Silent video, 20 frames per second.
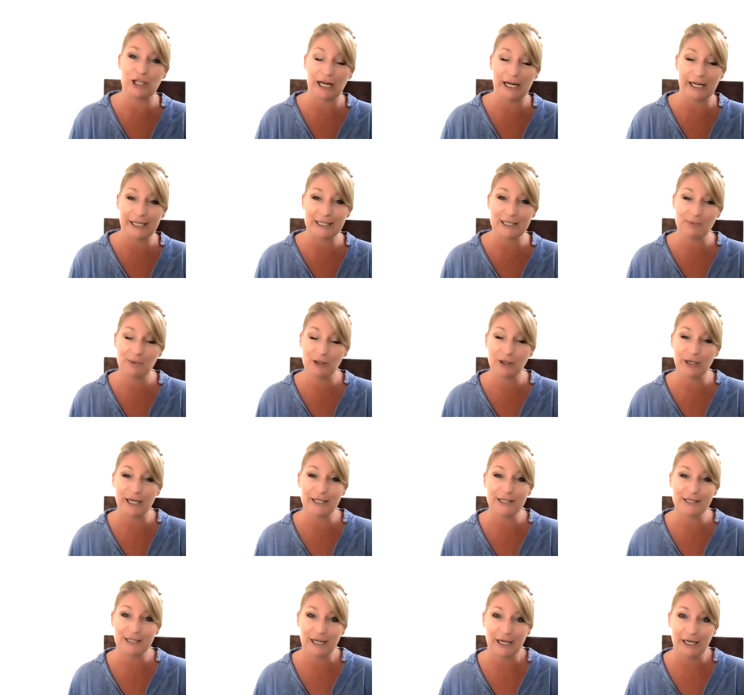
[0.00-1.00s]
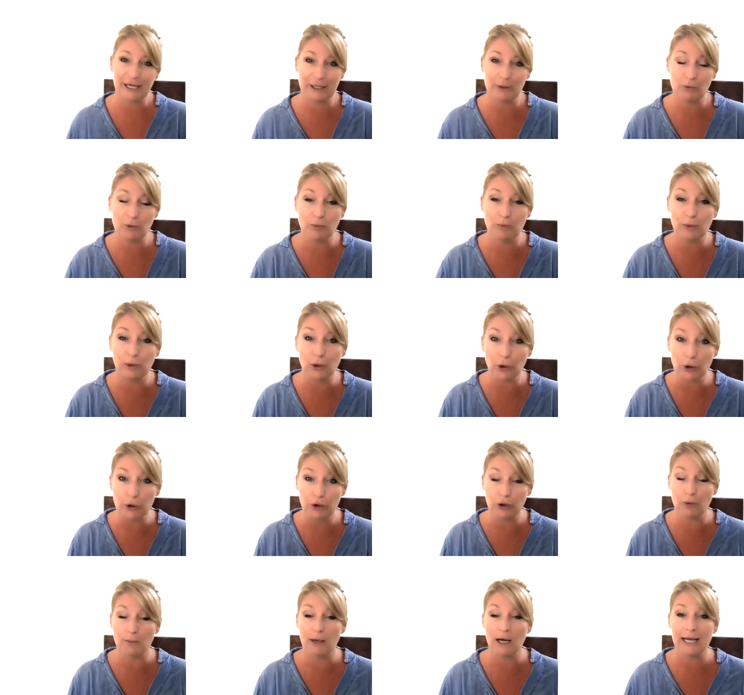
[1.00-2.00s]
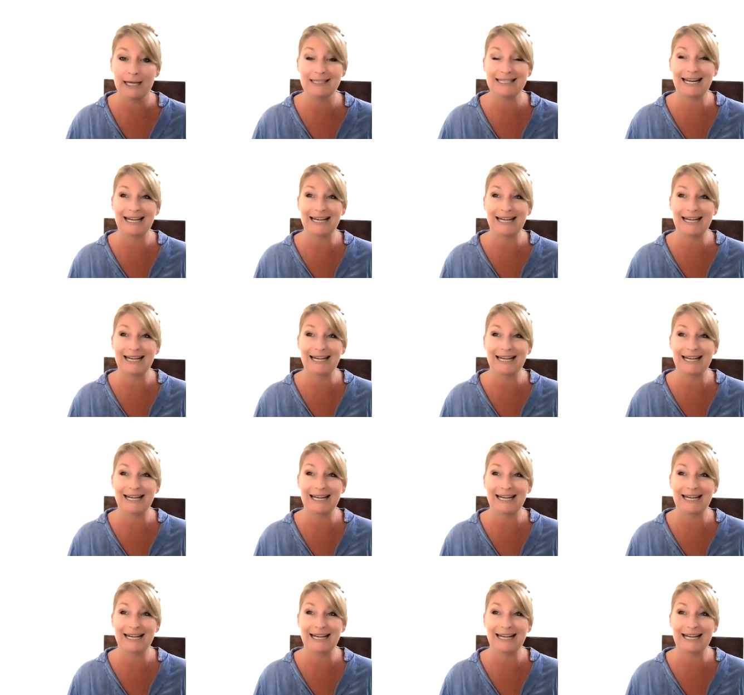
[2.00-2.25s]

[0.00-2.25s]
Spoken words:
and experience that it will blow your mind.